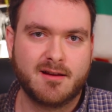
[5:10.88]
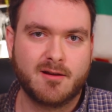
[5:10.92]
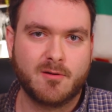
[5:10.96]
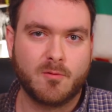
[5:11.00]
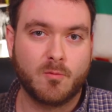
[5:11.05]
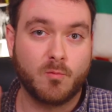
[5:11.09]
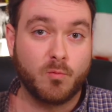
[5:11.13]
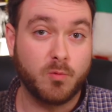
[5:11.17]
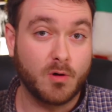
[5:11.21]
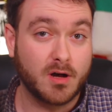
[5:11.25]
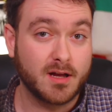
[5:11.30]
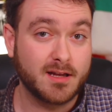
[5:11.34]

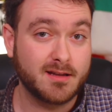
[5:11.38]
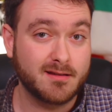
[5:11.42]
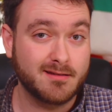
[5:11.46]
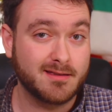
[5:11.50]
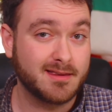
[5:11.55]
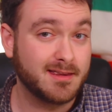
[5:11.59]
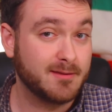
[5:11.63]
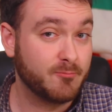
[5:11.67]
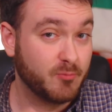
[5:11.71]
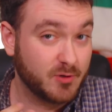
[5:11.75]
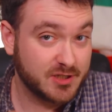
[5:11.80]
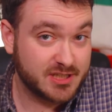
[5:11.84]
One,
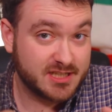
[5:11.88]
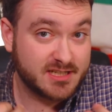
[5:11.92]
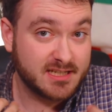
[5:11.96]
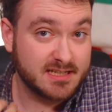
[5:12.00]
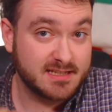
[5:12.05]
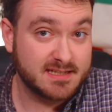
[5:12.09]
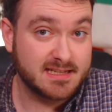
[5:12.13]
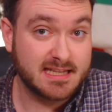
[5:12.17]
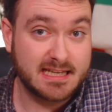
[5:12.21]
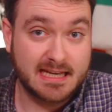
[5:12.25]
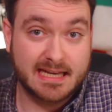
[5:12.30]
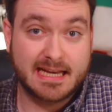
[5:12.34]
which
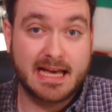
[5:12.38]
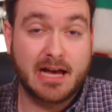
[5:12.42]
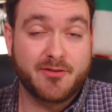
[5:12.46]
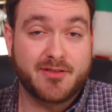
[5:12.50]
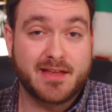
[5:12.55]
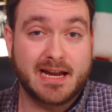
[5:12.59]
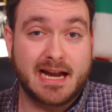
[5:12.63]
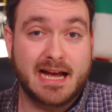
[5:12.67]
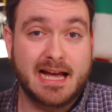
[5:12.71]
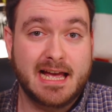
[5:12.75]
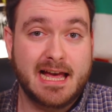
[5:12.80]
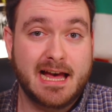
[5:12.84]
is the account
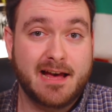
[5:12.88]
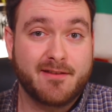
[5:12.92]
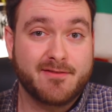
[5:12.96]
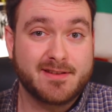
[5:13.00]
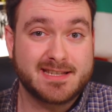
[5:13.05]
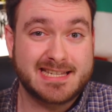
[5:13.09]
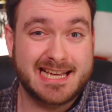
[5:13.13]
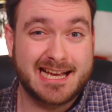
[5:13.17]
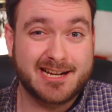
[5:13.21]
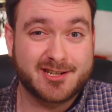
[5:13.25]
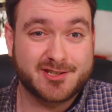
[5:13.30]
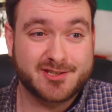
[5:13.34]
that I have,
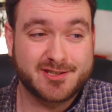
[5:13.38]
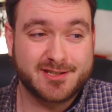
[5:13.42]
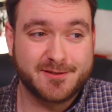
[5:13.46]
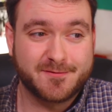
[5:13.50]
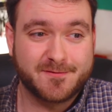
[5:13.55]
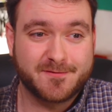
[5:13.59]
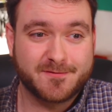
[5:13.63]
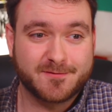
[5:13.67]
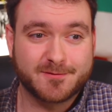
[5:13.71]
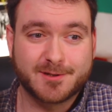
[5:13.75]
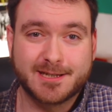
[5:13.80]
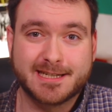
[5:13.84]
is actually a
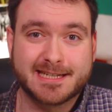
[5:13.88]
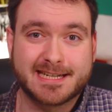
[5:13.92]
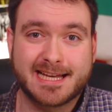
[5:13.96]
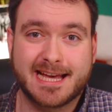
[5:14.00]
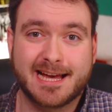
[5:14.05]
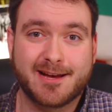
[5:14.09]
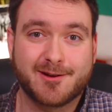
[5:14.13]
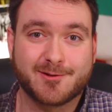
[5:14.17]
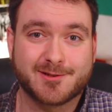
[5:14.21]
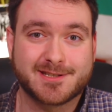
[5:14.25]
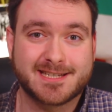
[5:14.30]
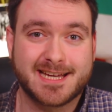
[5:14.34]
free
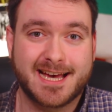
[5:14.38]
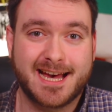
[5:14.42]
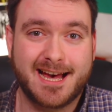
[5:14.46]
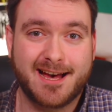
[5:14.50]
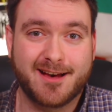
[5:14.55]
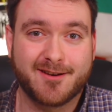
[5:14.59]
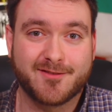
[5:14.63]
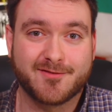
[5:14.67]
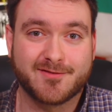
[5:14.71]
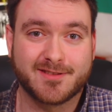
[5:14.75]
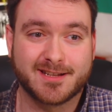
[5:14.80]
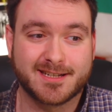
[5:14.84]
account to
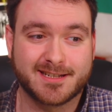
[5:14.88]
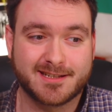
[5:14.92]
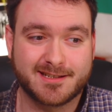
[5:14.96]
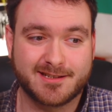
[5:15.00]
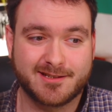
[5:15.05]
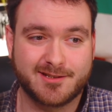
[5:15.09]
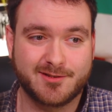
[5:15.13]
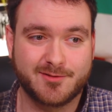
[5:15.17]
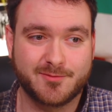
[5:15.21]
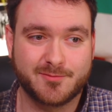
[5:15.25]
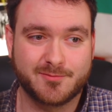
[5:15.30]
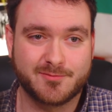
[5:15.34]
have. Like,
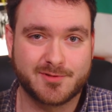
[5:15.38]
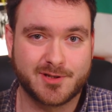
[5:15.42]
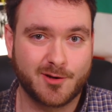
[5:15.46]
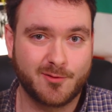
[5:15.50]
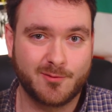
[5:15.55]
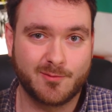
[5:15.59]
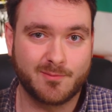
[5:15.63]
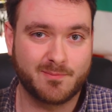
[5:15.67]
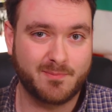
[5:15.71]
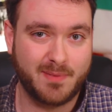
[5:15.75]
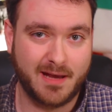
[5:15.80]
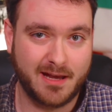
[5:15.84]
you
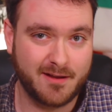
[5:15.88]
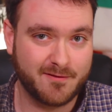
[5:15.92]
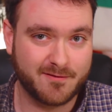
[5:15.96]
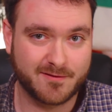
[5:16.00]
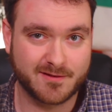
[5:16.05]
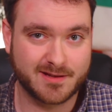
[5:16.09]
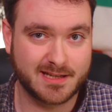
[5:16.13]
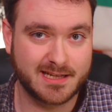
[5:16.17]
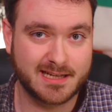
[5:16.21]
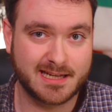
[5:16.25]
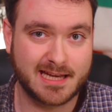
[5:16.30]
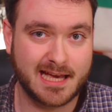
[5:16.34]
don't pay for
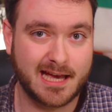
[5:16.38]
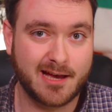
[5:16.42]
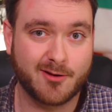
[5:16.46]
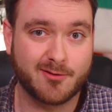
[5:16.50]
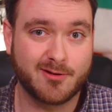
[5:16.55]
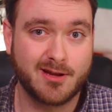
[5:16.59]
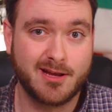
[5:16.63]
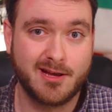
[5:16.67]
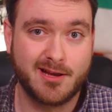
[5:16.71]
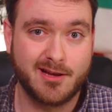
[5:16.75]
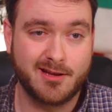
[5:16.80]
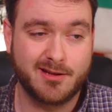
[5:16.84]
the
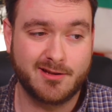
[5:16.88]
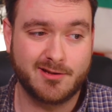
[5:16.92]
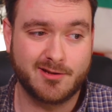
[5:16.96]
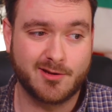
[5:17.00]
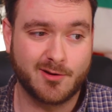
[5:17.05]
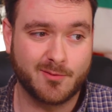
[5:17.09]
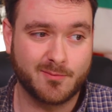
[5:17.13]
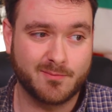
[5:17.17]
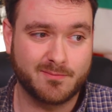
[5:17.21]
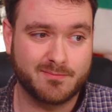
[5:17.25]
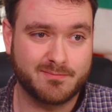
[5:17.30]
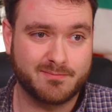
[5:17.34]
account, you
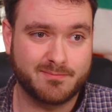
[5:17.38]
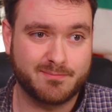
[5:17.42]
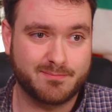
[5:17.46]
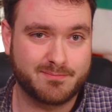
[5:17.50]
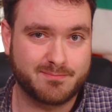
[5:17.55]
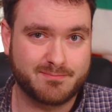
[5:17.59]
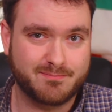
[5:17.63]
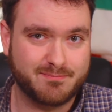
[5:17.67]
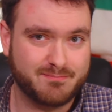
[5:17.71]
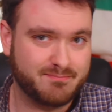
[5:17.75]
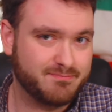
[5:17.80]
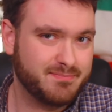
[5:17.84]
don't
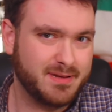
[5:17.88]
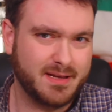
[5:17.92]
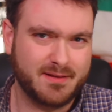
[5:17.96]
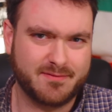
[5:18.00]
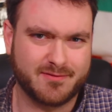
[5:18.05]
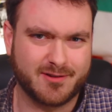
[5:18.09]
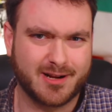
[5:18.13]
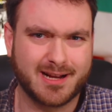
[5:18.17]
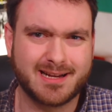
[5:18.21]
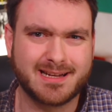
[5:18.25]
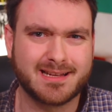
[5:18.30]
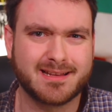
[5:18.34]
pay
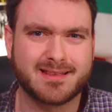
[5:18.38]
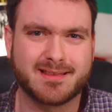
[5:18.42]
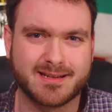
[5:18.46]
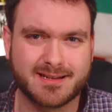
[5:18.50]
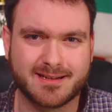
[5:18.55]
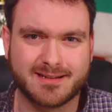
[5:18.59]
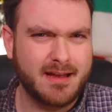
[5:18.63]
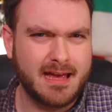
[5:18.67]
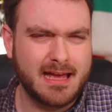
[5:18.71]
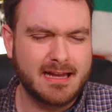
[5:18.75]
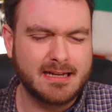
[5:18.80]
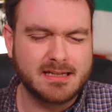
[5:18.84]
for
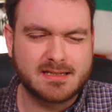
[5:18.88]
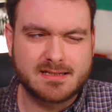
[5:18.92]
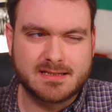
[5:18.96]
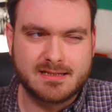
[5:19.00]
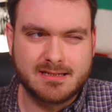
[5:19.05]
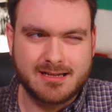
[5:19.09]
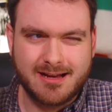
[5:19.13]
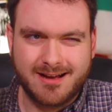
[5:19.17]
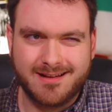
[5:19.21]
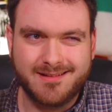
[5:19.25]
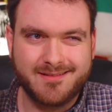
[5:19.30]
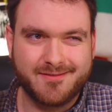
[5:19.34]
anything. And it's
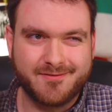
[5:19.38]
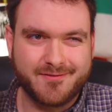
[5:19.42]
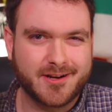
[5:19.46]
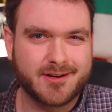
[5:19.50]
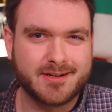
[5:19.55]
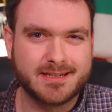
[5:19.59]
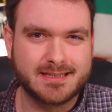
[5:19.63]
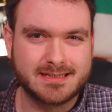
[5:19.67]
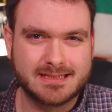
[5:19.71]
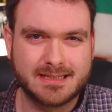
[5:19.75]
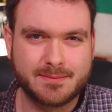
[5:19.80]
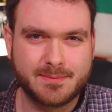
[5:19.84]
not
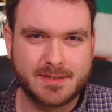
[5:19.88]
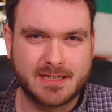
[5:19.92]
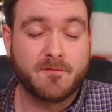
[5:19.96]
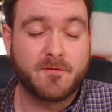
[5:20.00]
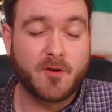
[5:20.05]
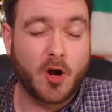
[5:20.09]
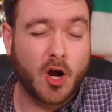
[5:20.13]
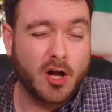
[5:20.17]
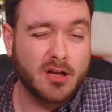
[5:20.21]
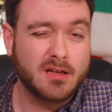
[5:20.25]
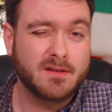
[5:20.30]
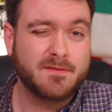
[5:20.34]
very limited.
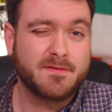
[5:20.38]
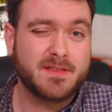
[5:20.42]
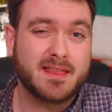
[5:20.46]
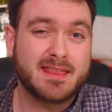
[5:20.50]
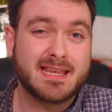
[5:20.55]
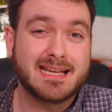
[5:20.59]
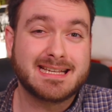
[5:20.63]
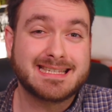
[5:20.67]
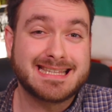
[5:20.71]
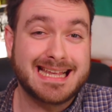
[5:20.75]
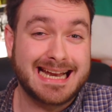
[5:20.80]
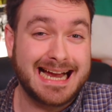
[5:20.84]
For all of the
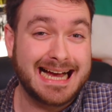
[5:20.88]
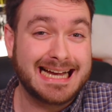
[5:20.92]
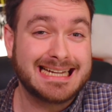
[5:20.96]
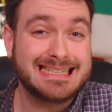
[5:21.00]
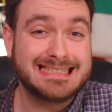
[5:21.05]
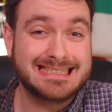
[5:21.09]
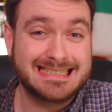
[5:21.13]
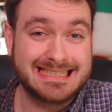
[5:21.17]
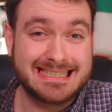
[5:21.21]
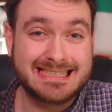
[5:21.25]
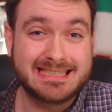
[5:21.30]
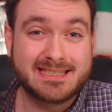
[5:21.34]
things that I
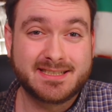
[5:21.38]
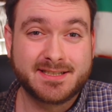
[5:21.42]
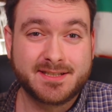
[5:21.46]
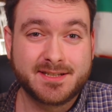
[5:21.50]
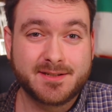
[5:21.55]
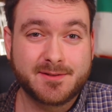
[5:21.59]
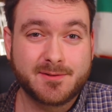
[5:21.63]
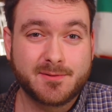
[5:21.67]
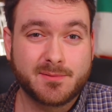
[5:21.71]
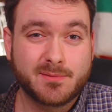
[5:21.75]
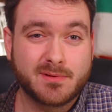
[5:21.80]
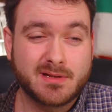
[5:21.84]
need to
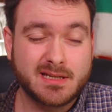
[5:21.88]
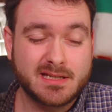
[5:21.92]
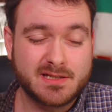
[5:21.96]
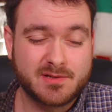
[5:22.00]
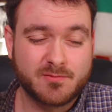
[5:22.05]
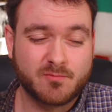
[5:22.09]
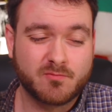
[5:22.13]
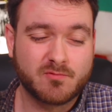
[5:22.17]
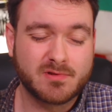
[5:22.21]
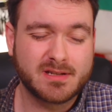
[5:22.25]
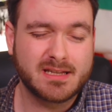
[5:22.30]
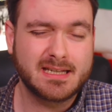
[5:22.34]
do,
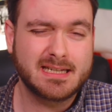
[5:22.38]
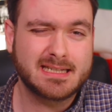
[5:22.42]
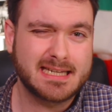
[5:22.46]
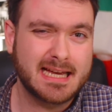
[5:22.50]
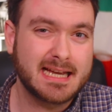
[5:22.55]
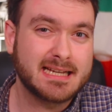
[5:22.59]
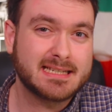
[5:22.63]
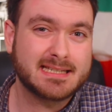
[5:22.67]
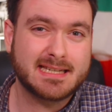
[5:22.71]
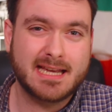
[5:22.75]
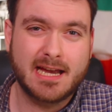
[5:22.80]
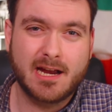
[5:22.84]
this really
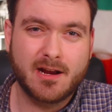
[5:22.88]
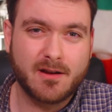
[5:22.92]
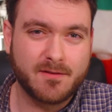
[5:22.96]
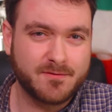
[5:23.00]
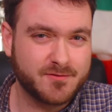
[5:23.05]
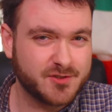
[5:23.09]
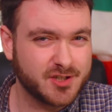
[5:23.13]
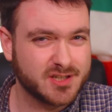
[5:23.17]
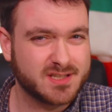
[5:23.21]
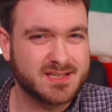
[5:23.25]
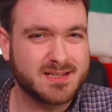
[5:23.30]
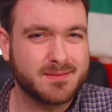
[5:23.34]
takes care of
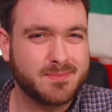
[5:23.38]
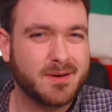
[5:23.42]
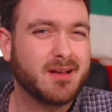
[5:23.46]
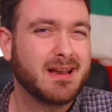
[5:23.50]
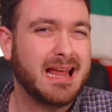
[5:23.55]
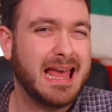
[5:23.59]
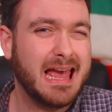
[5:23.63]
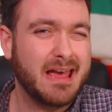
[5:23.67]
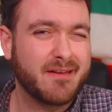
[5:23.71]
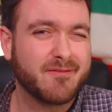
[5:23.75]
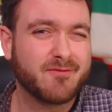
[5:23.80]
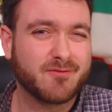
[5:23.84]
just
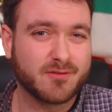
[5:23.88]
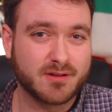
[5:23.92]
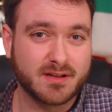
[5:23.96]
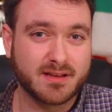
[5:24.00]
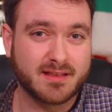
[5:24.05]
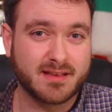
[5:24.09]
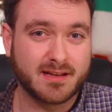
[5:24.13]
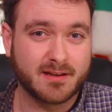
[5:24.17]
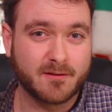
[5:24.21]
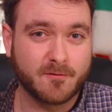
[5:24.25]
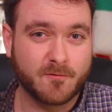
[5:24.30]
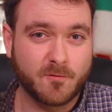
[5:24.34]
about
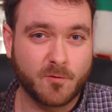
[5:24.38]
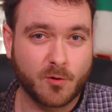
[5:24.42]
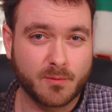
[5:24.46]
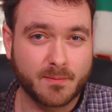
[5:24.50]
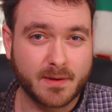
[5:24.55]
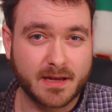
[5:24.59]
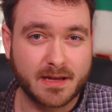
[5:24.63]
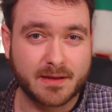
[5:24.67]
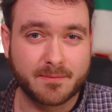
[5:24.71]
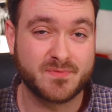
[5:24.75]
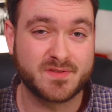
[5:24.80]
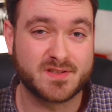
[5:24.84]
everything for me.